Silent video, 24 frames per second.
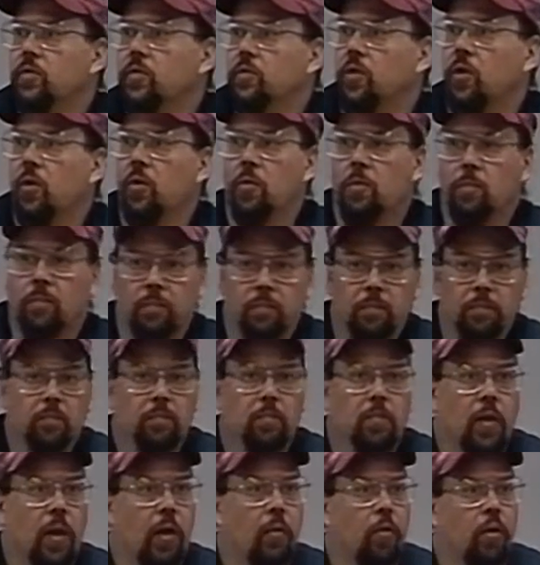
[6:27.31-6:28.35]
So
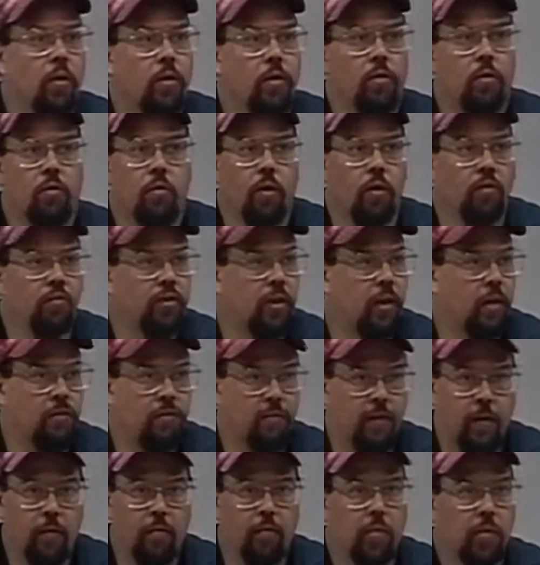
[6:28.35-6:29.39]
I wandered across town,
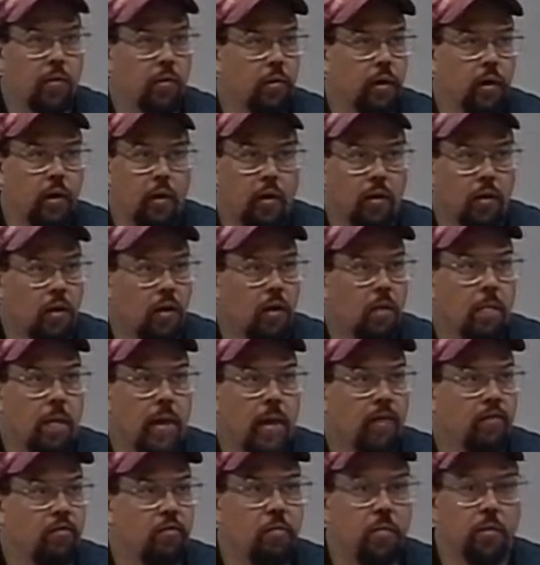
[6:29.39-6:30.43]
found the building in, in a
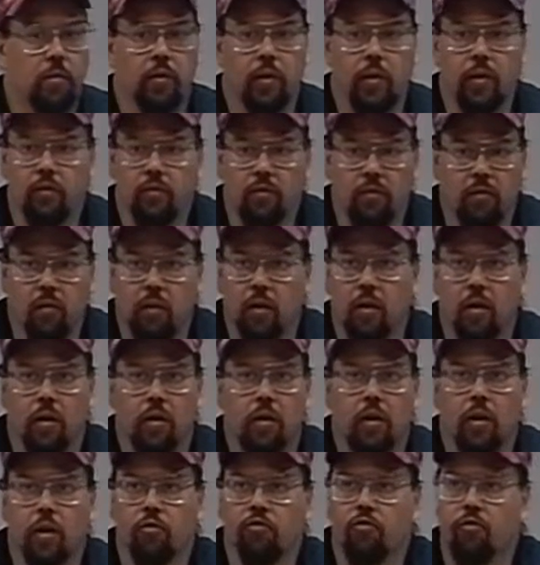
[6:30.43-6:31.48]
maze of buildings in, in, a,
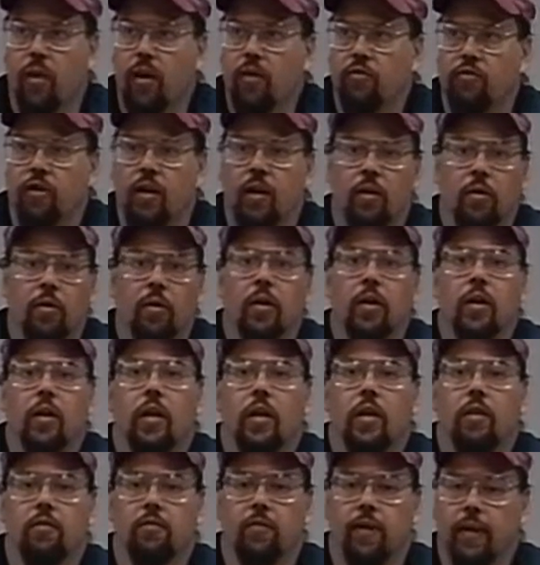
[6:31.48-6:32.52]
in a strange town,
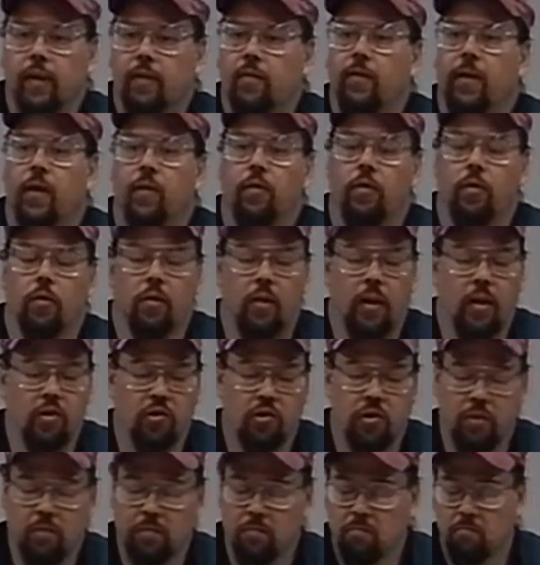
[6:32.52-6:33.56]
finally found the
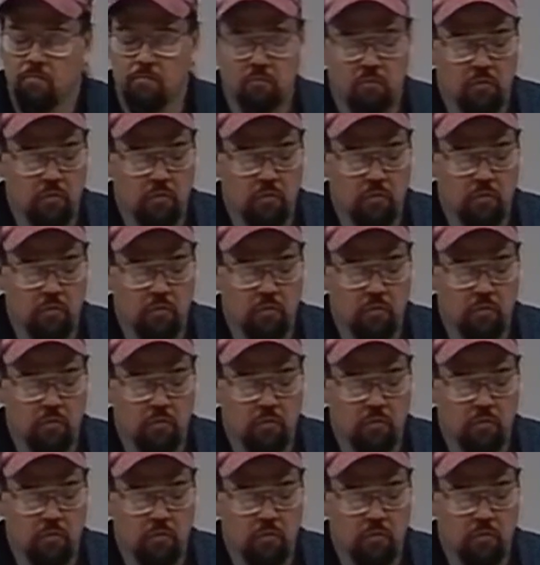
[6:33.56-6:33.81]
location.